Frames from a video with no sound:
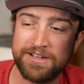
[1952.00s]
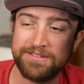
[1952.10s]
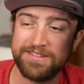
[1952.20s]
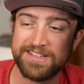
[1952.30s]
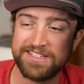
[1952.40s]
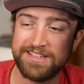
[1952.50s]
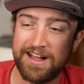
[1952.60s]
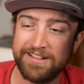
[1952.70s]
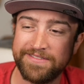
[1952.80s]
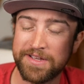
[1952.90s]

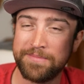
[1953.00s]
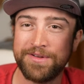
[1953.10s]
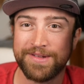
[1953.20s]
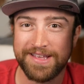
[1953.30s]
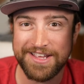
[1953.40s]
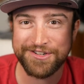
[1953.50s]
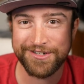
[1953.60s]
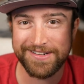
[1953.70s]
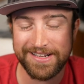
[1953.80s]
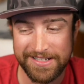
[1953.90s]
style of
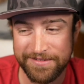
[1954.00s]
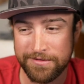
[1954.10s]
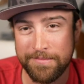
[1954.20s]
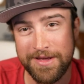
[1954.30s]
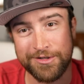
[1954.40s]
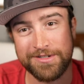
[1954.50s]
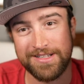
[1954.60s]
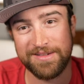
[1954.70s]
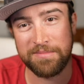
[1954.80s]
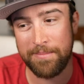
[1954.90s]
communication and information
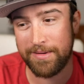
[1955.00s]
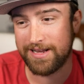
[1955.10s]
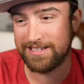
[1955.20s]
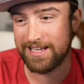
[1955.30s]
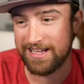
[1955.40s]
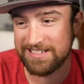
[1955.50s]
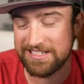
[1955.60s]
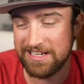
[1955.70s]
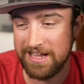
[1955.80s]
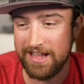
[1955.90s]
in my podcasts
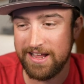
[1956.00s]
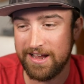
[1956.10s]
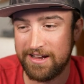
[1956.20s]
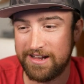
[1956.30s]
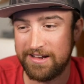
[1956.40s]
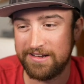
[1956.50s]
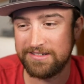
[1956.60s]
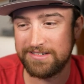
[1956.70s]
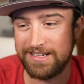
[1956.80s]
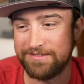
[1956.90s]

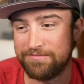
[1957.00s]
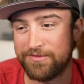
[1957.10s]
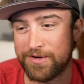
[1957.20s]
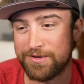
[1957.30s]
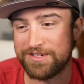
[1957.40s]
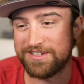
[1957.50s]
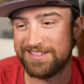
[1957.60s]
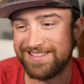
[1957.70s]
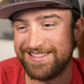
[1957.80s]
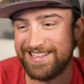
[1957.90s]
versus
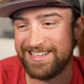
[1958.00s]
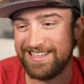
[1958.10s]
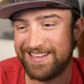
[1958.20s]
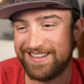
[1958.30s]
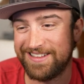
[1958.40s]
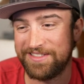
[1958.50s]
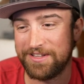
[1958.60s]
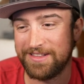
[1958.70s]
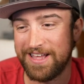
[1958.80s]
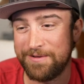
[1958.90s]
the
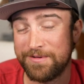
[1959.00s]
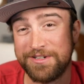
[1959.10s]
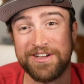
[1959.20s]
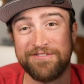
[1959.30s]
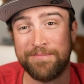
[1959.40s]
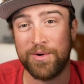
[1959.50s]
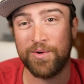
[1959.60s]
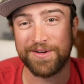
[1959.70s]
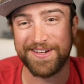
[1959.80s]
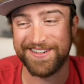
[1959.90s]
language of more
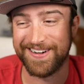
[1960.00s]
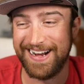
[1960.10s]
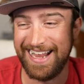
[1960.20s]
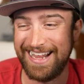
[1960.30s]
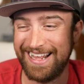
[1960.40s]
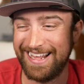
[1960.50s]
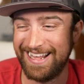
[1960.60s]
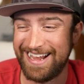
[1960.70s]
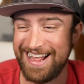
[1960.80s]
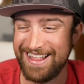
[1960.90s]
gooder.
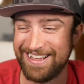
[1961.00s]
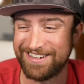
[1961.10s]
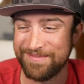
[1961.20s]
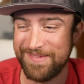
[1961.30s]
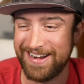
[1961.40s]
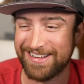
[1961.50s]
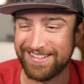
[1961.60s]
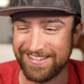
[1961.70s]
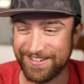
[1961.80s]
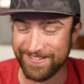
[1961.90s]

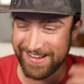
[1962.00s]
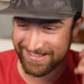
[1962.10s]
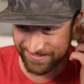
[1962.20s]
Grammatically correct and